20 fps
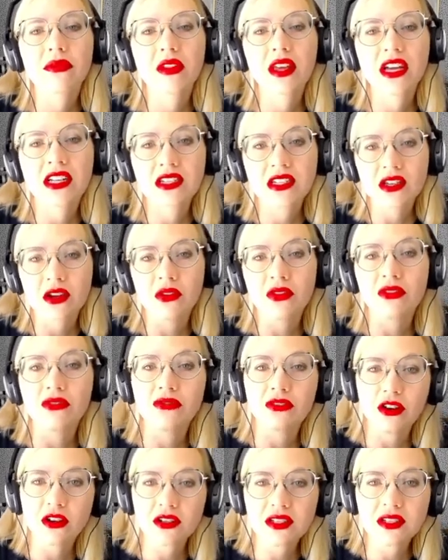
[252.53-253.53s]
And so the
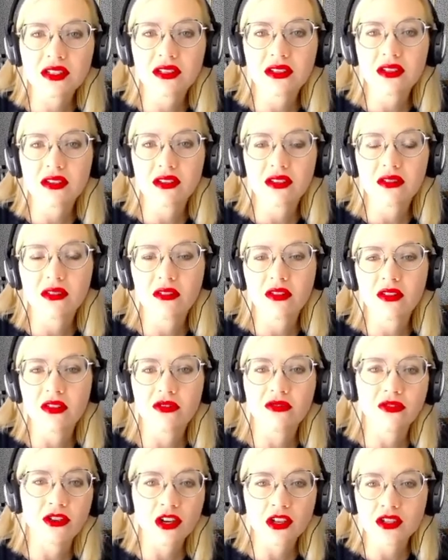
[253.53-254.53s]
first
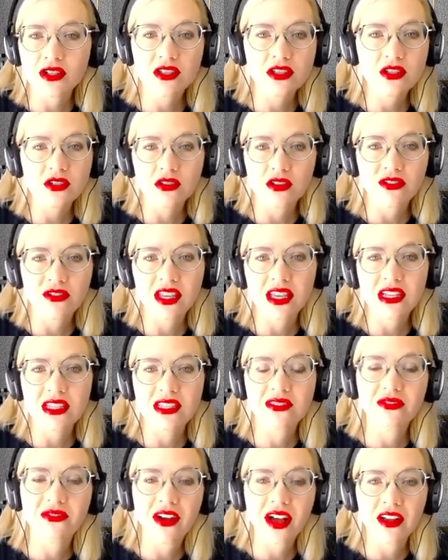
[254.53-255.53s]
servant
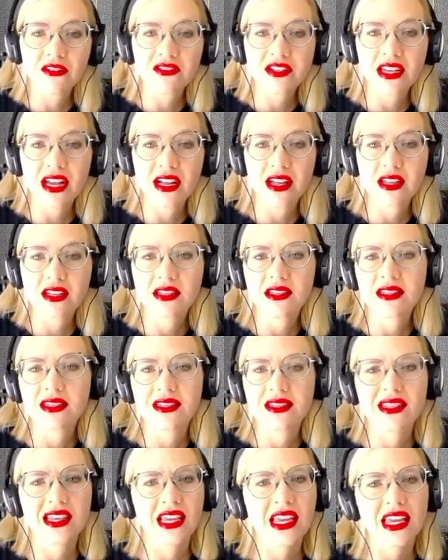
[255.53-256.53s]
gets 5 talents. The
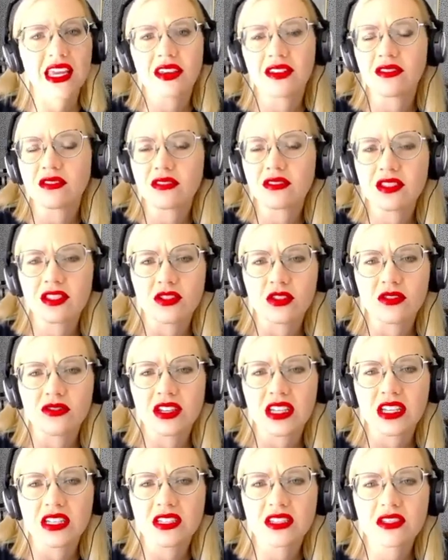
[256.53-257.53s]
second servant
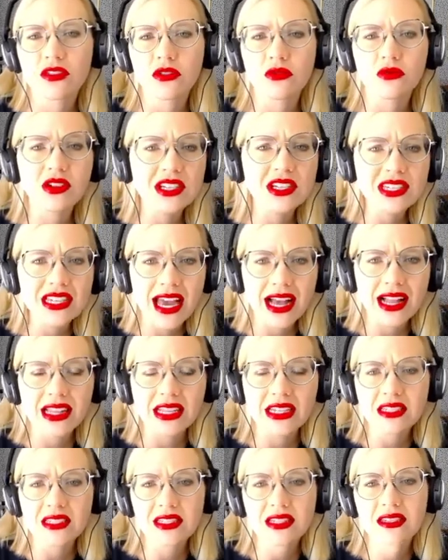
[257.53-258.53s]
gets 3
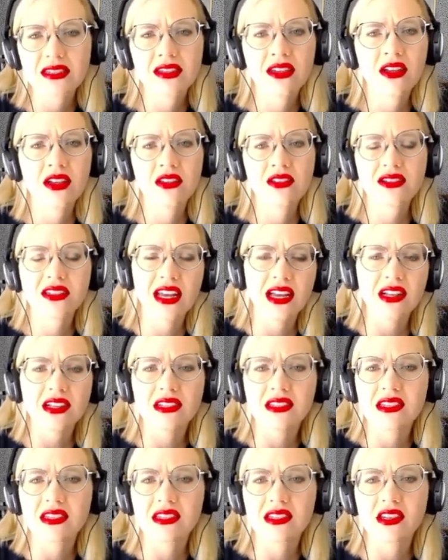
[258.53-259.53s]
talents. The
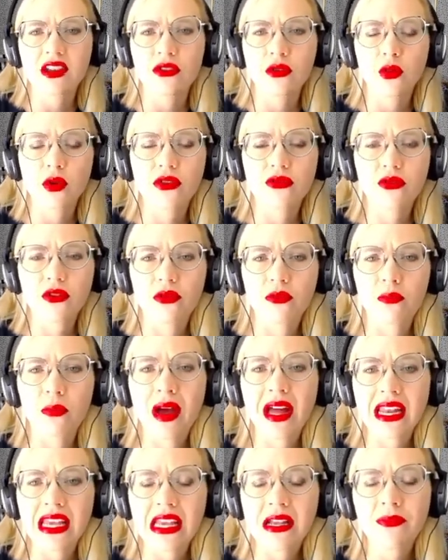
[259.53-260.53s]
talents is another word for
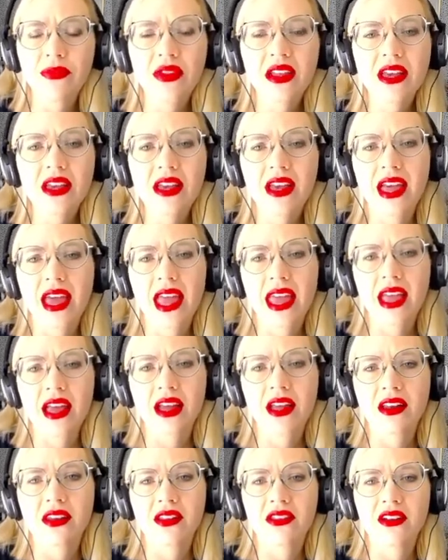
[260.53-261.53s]
money.
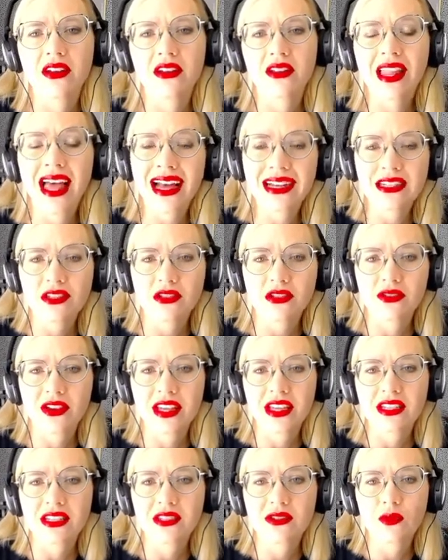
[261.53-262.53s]
And the last servant
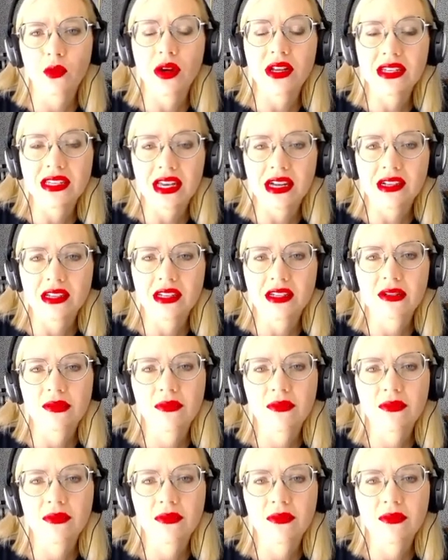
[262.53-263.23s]
gets 1 talent.